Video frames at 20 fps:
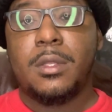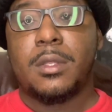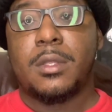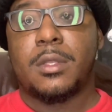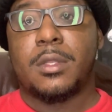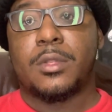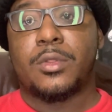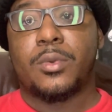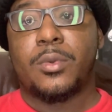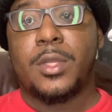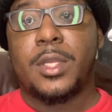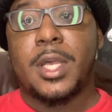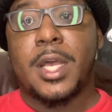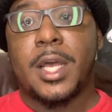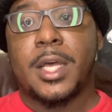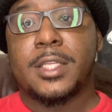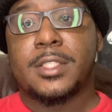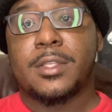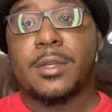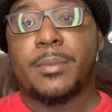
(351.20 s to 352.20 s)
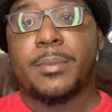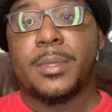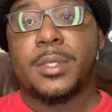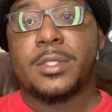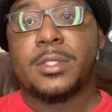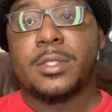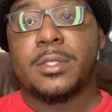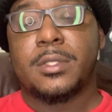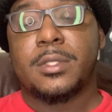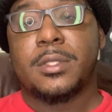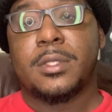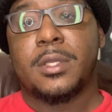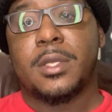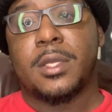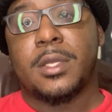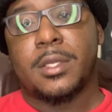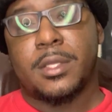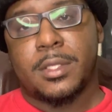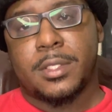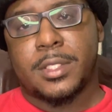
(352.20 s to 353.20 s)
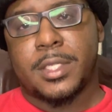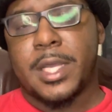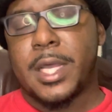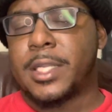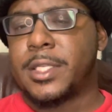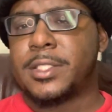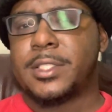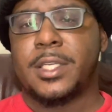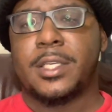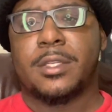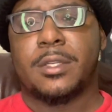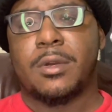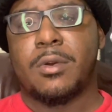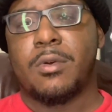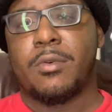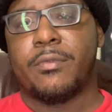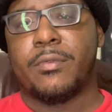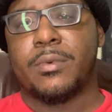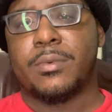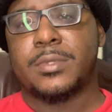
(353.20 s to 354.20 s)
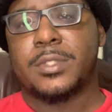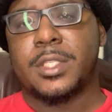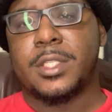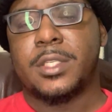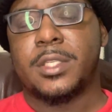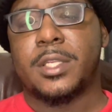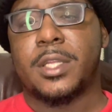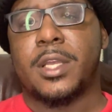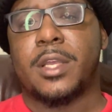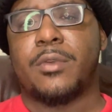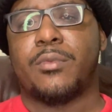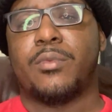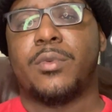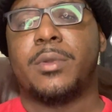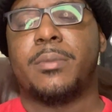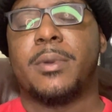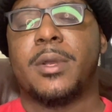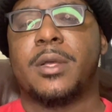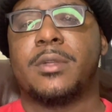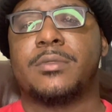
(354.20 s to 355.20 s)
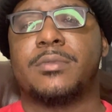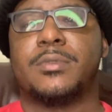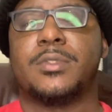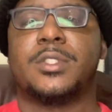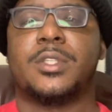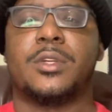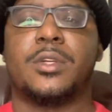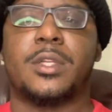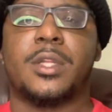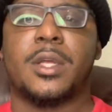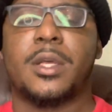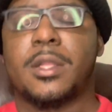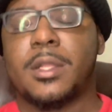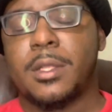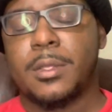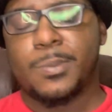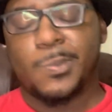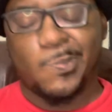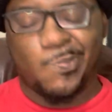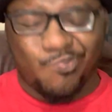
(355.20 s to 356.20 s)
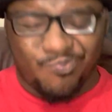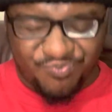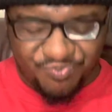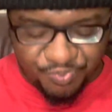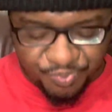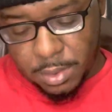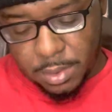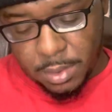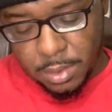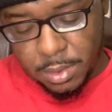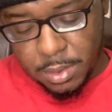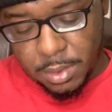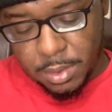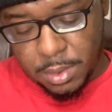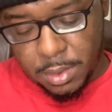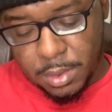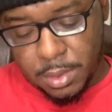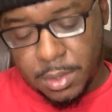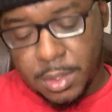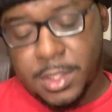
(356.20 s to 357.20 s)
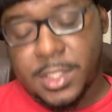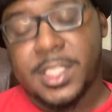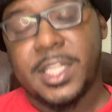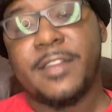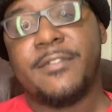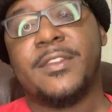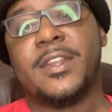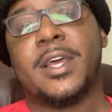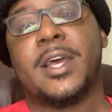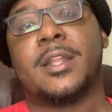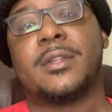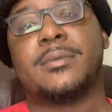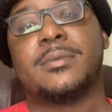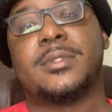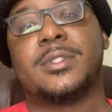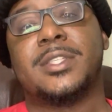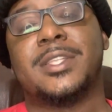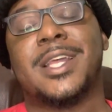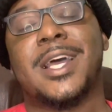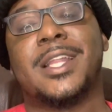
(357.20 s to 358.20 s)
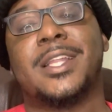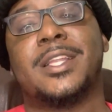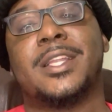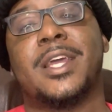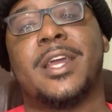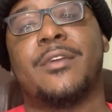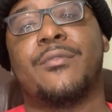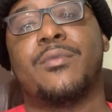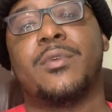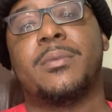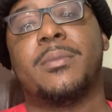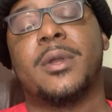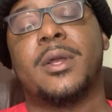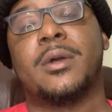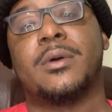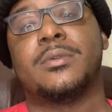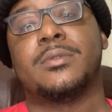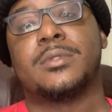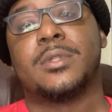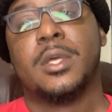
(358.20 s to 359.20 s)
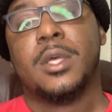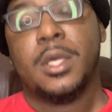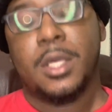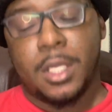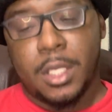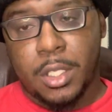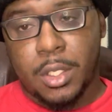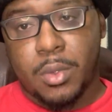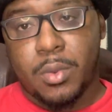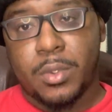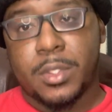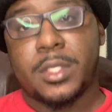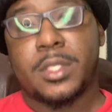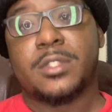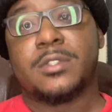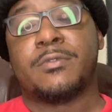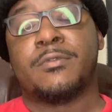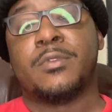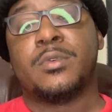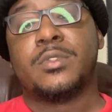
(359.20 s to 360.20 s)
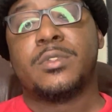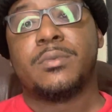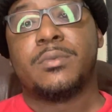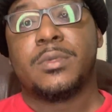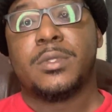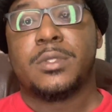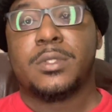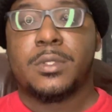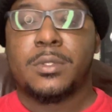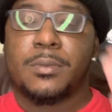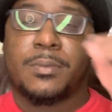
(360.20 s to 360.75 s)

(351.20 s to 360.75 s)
The three guys are missing. Got to take the over on 10 and a half rebounds for Jarrett Allen. Steven Adams, nine and a half rebounds going against Vucevic.